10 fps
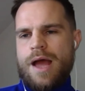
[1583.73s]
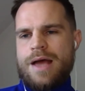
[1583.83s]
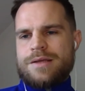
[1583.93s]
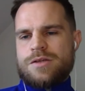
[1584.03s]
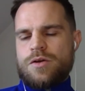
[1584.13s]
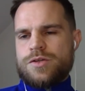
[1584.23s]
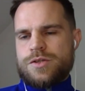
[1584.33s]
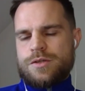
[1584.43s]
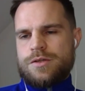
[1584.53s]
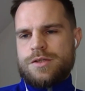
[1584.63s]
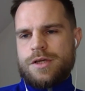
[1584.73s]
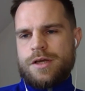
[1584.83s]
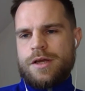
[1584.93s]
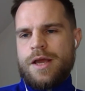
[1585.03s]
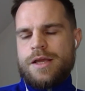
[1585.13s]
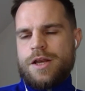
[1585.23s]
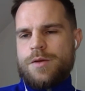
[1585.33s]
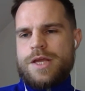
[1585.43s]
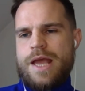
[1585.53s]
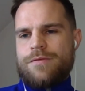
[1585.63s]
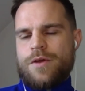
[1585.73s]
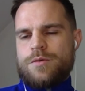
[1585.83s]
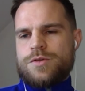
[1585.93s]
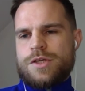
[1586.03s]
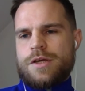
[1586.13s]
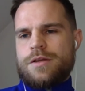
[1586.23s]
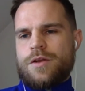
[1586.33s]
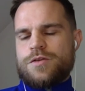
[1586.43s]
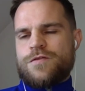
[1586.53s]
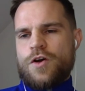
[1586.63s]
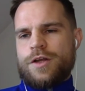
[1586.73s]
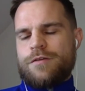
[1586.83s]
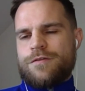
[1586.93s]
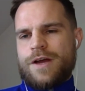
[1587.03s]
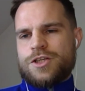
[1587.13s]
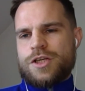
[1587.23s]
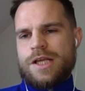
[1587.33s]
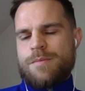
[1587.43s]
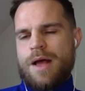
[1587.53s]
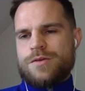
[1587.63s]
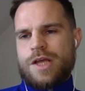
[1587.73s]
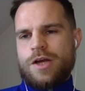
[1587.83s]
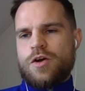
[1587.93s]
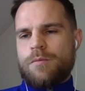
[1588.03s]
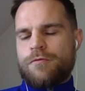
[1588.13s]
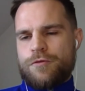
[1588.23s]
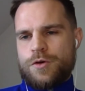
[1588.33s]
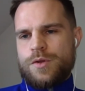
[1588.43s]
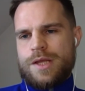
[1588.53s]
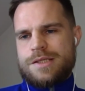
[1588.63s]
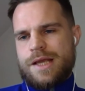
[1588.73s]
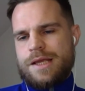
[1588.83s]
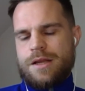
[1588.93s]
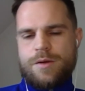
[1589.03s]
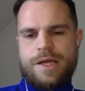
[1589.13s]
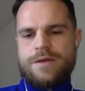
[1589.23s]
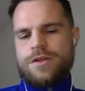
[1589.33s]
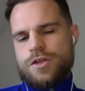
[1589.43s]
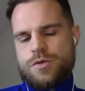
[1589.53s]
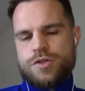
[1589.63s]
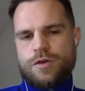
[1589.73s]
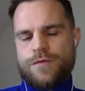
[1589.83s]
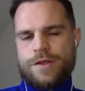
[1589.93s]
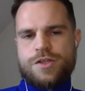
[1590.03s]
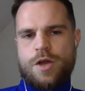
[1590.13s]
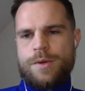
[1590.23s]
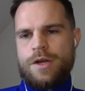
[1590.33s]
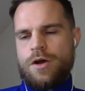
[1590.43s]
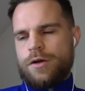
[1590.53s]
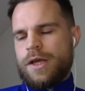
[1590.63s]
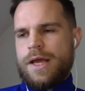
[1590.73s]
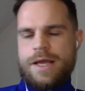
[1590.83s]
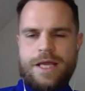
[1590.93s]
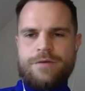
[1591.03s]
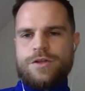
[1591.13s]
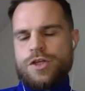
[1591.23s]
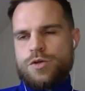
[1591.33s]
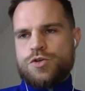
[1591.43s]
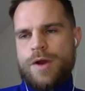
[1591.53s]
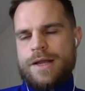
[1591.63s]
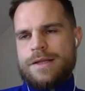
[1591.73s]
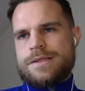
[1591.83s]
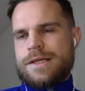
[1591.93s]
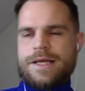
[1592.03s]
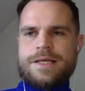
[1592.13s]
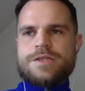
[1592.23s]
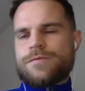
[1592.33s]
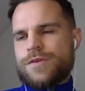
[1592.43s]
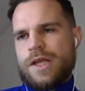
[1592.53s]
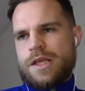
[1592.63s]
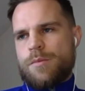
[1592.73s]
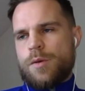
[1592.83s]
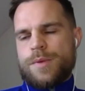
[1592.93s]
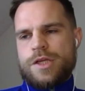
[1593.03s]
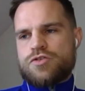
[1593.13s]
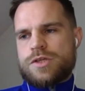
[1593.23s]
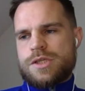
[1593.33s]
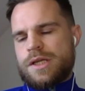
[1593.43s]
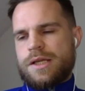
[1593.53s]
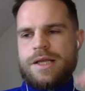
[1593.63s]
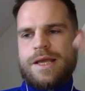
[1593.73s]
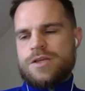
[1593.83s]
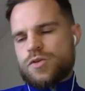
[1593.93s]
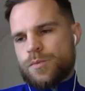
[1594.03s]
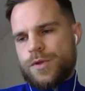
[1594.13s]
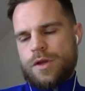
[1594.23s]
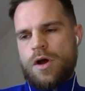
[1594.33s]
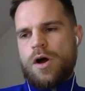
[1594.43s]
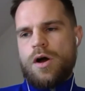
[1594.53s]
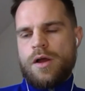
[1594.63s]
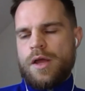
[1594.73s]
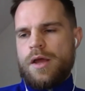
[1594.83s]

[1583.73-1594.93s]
ASOS and you know, you get those fashion emails that come through that say, you know, here are the new stuff that's going on, here are the new trends, and here's something that you might be interested in, and here's something hot,